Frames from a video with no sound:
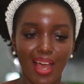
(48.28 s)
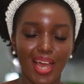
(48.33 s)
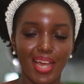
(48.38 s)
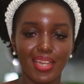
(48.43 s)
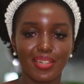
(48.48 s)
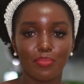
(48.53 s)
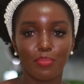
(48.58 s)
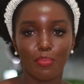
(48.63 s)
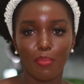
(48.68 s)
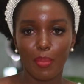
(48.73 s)

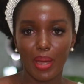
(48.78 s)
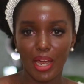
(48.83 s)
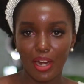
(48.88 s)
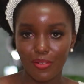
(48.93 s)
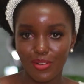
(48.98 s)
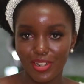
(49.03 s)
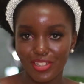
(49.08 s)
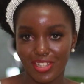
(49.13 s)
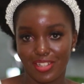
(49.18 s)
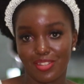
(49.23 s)
and
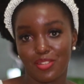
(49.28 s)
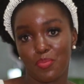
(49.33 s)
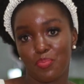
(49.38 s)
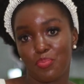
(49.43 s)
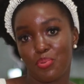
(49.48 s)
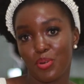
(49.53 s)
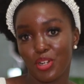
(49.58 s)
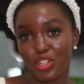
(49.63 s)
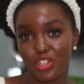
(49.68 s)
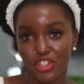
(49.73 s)
marriage and the
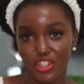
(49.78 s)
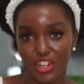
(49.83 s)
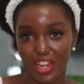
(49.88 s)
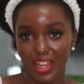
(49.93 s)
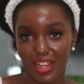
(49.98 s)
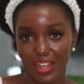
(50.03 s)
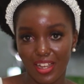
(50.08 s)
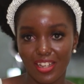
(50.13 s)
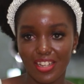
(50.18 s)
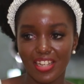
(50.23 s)

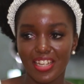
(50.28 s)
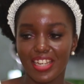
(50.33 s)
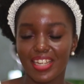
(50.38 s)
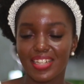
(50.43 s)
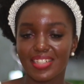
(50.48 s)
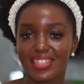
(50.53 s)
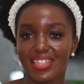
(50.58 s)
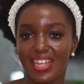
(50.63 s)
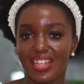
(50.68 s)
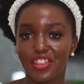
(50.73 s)
pressure,
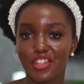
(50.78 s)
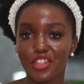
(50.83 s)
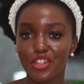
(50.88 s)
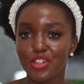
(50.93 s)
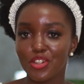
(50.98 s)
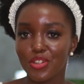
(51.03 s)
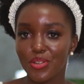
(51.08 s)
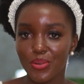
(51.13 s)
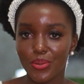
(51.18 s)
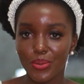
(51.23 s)
it's
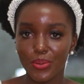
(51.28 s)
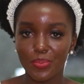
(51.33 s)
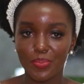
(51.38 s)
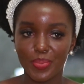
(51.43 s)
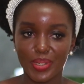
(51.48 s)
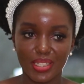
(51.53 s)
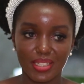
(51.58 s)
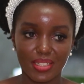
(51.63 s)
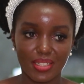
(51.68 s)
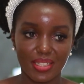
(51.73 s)
nothing new,
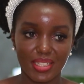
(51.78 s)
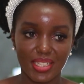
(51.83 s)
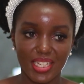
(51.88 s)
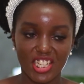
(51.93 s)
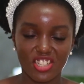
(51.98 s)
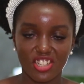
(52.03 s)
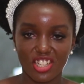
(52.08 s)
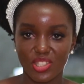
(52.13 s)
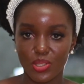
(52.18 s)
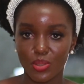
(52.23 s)
but
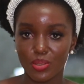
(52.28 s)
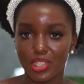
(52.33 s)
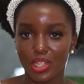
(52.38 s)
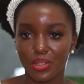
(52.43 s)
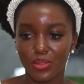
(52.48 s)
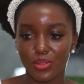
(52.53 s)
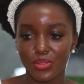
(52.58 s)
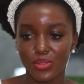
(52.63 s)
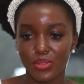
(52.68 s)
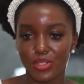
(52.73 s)
I just thought
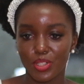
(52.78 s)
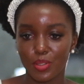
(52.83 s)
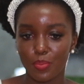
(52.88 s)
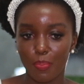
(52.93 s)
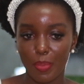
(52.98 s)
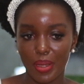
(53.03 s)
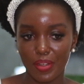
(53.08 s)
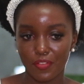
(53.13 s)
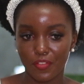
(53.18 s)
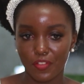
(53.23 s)
I'd also
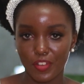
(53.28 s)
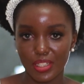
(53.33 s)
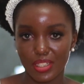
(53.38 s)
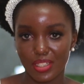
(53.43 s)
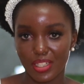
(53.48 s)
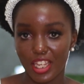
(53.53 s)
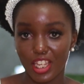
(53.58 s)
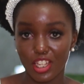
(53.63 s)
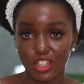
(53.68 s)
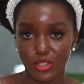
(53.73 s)
dip my
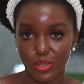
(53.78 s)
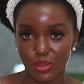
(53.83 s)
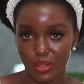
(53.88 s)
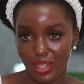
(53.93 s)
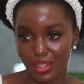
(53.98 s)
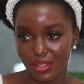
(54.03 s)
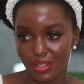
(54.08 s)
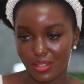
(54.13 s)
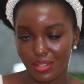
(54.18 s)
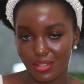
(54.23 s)
feet into
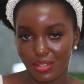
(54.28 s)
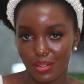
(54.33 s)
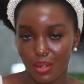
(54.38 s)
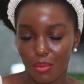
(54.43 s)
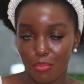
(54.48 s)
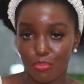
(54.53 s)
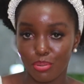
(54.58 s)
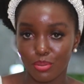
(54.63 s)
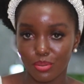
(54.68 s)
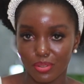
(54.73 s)
that
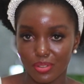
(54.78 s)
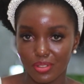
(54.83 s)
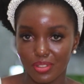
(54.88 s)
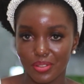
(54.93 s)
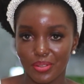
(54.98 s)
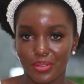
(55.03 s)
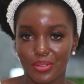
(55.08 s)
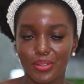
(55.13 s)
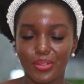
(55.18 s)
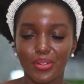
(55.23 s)

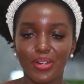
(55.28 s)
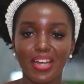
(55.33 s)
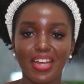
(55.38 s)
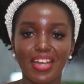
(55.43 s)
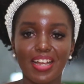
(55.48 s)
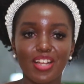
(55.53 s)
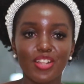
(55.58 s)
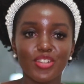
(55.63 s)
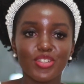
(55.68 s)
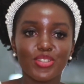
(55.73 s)
pool,
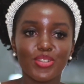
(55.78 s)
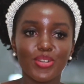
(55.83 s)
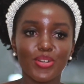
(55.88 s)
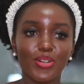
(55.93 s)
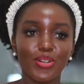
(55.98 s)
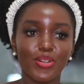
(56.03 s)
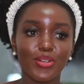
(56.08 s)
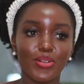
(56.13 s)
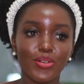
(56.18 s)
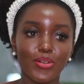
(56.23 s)

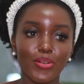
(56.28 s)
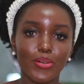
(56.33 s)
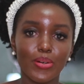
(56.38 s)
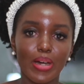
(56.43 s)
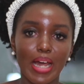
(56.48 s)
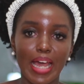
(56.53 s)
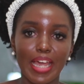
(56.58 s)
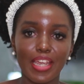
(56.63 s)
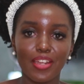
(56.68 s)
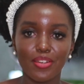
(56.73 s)

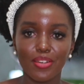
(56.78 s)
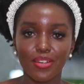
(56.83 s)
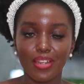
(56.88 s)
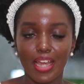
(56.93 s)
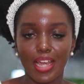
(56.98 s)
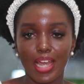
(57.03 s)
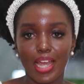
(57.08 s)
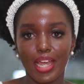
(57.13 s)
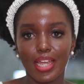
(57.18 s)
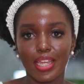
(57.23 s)
So I'm
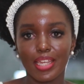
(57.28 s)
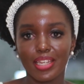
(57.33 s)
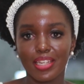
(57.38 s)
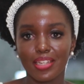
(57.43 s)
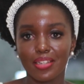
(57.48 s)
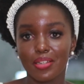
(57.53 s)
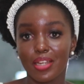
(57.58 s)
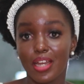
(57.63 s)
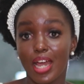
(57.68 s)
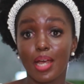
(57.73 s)

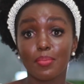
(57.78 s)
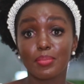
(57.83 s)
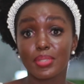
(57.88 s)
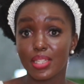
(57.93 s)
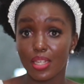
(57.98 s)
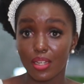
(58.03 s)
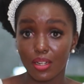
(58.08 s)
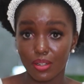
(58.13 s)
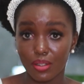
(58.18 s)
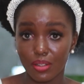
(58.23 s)

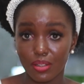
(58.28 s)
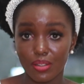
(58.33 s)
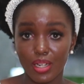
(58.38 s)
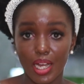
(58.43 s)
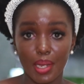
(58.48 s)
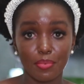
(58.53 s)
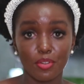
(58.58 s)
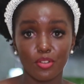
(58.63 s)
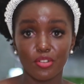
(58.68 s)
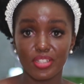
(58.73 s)
single,
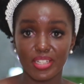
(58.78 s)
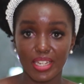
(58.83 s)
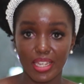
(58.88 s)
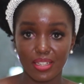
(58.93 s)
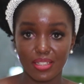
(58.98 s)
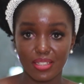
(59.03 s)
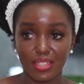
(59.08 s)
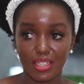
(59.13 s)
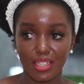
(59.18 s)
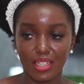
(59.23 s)
I'm not
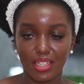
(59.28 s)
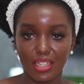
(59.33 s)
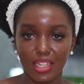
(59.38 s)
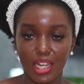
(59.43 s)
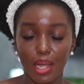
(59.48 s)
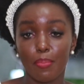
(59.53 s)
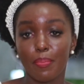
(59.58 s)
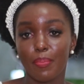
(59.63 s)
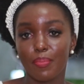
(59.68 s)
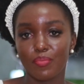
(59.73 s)
dating,
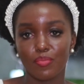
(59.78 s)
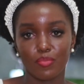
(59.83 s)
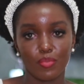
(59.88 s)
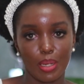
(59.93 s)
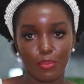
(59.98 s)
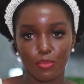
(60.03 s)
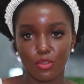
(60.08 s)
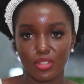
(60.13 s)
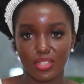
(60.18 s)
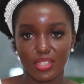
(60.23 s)
I'm
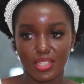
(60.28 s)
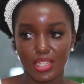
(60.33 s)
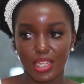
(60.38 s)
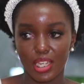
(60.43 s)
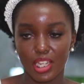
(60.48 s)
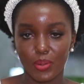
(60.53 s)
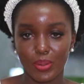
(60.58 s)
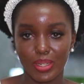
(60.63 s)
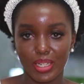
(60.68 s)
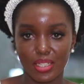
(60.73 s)
not
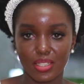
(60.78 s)
seeing anyone